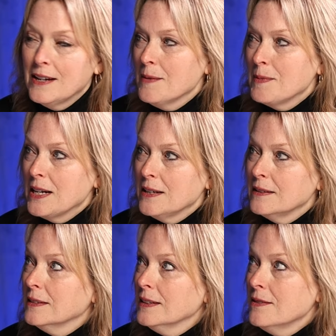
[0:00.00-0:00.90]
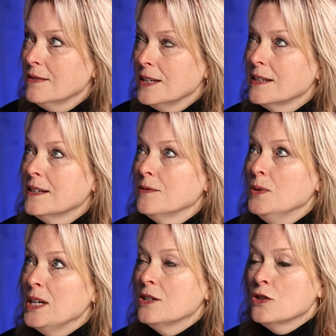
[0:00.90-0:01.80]
I mean, I, I think
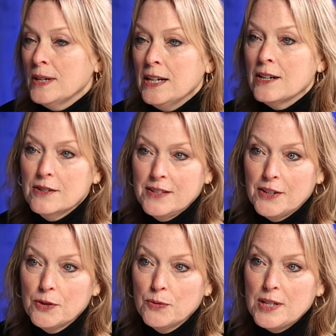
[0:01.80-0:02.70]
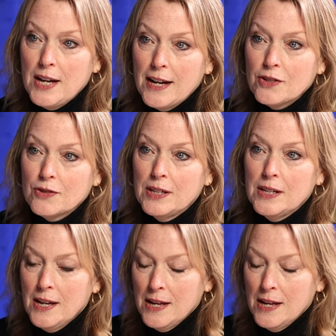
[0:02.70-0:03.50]
we can train ourselves to actually